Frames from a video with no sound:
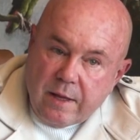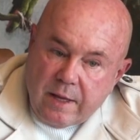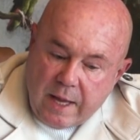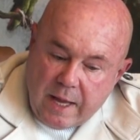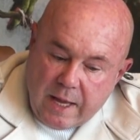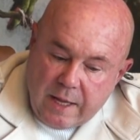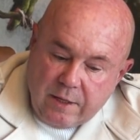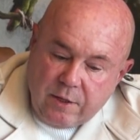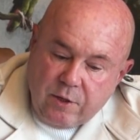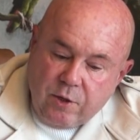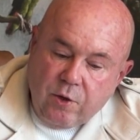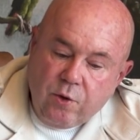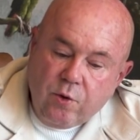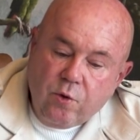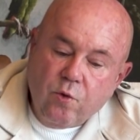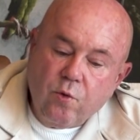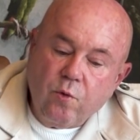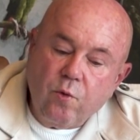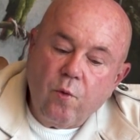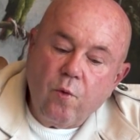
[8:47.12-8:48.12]
and
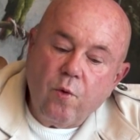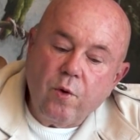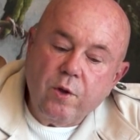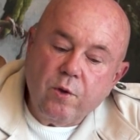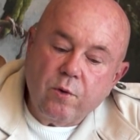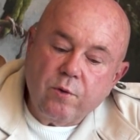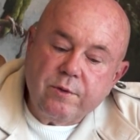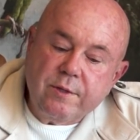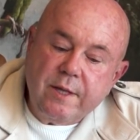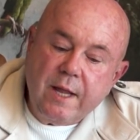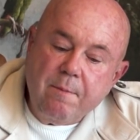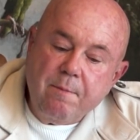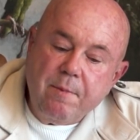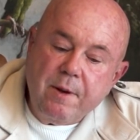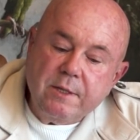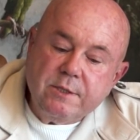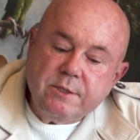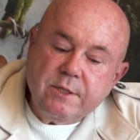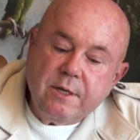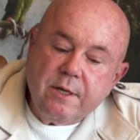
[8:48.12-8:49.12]
your
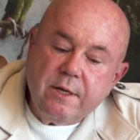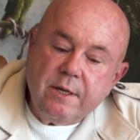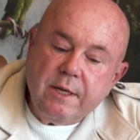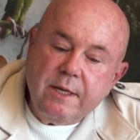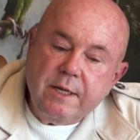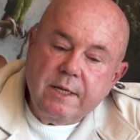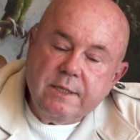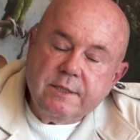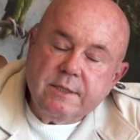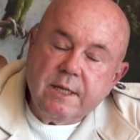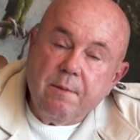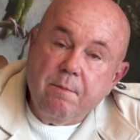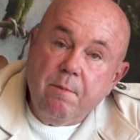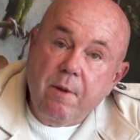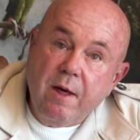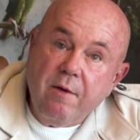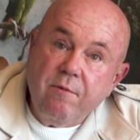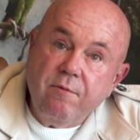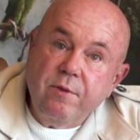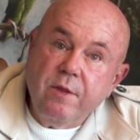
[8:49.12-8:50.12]
temperature is
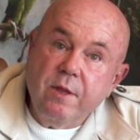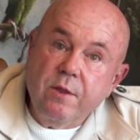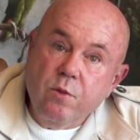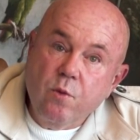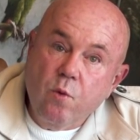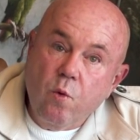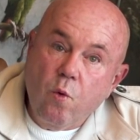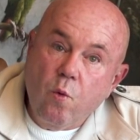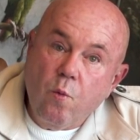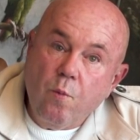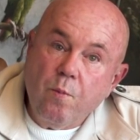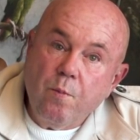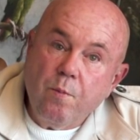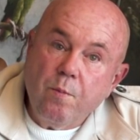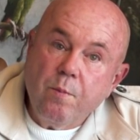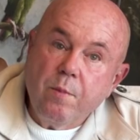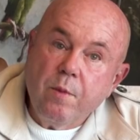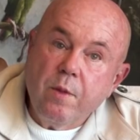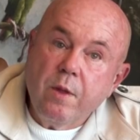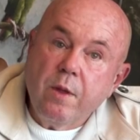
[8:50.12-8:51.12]
above the norm,
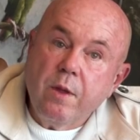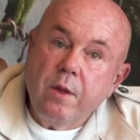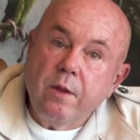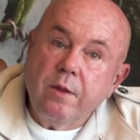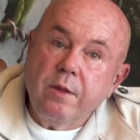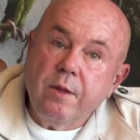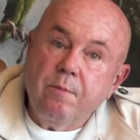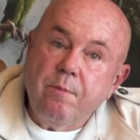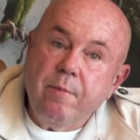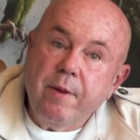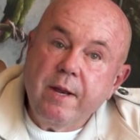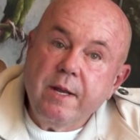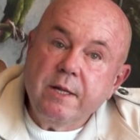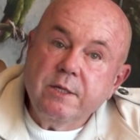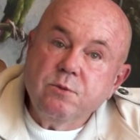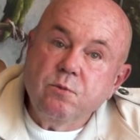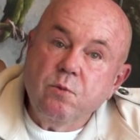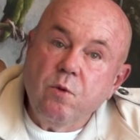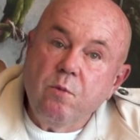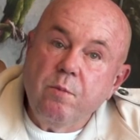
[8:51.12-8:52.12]
the
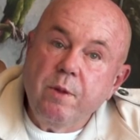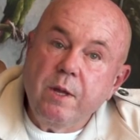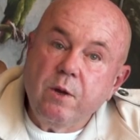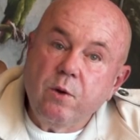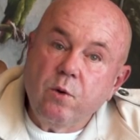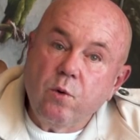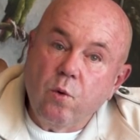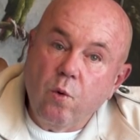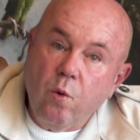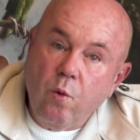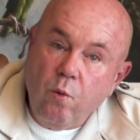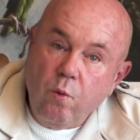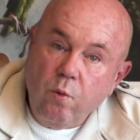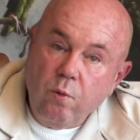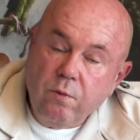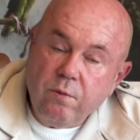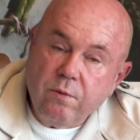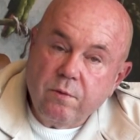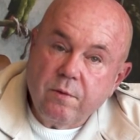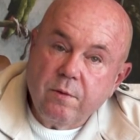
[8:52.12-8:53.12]
parents will be
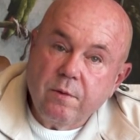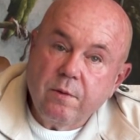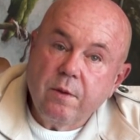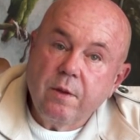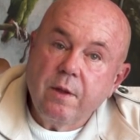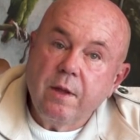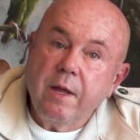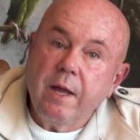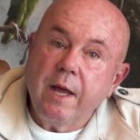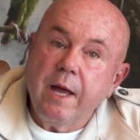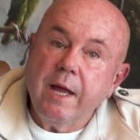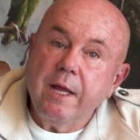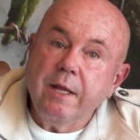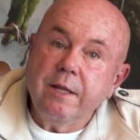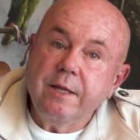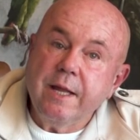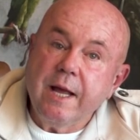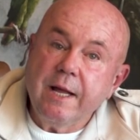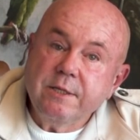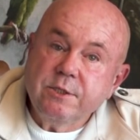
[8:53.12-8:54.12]
called
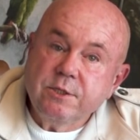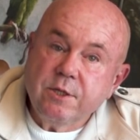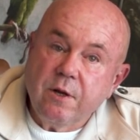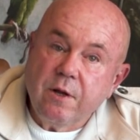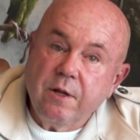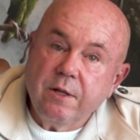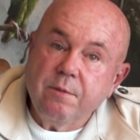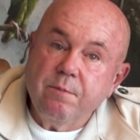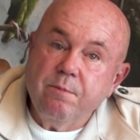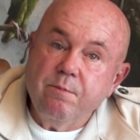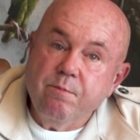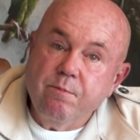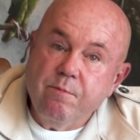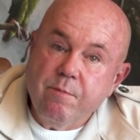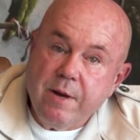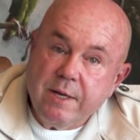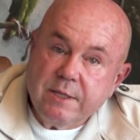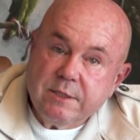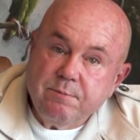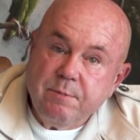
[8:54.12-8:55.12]
and that child
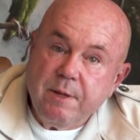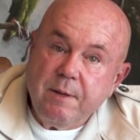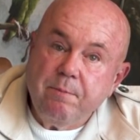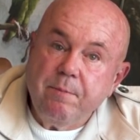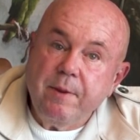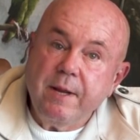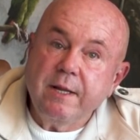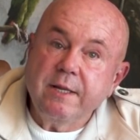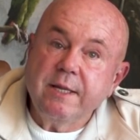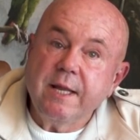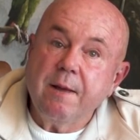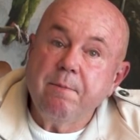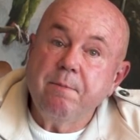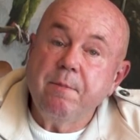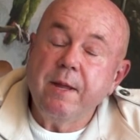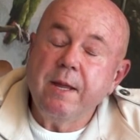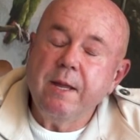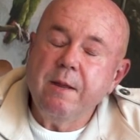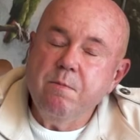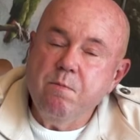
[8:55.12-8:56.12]
must be picked up
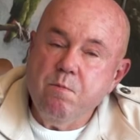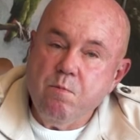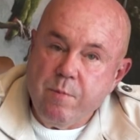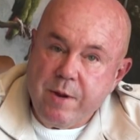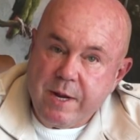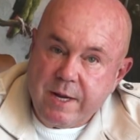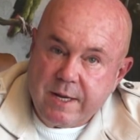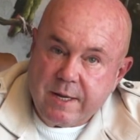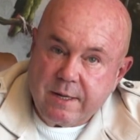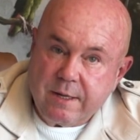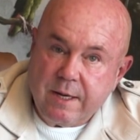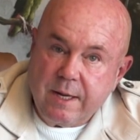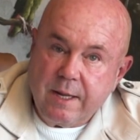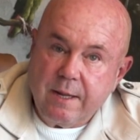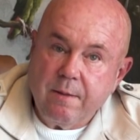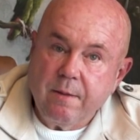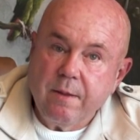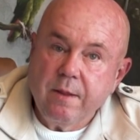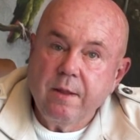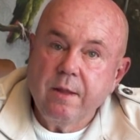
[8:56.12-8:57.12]

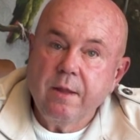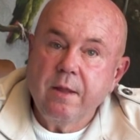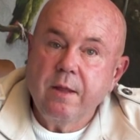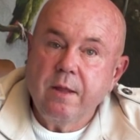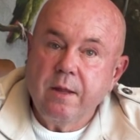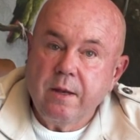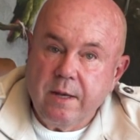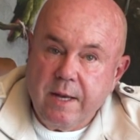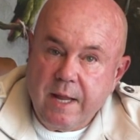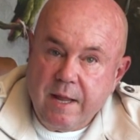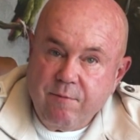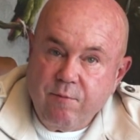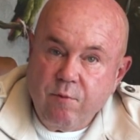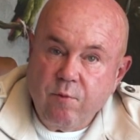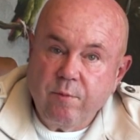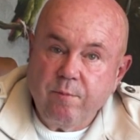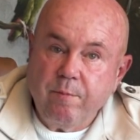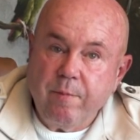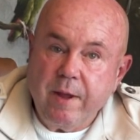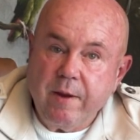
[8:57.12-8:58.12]
immediately. Therefore,
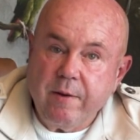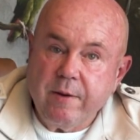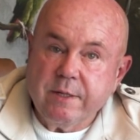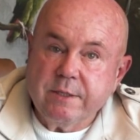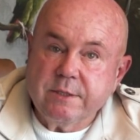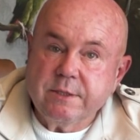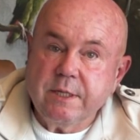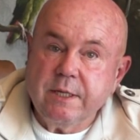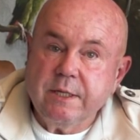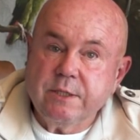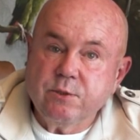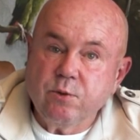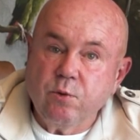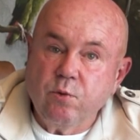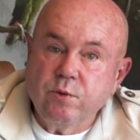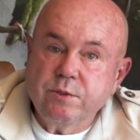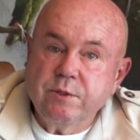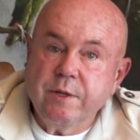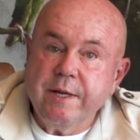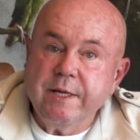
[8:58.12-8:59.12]
parents, it's
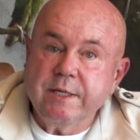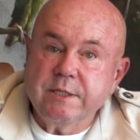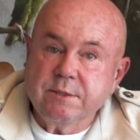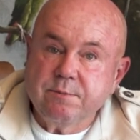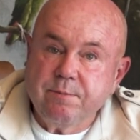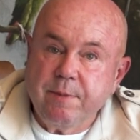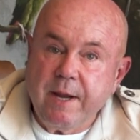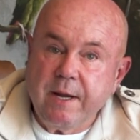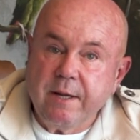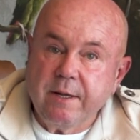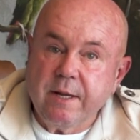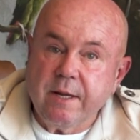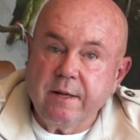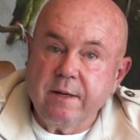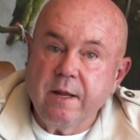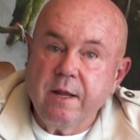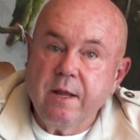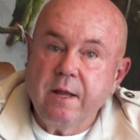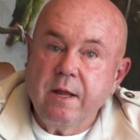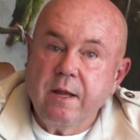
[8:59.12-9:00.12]
also expected
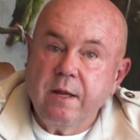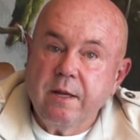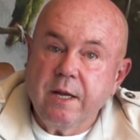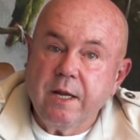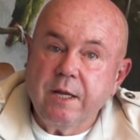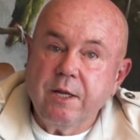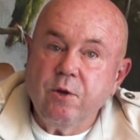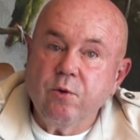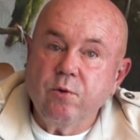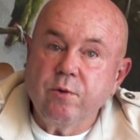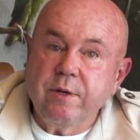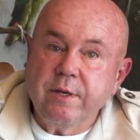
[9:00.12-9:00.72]
that you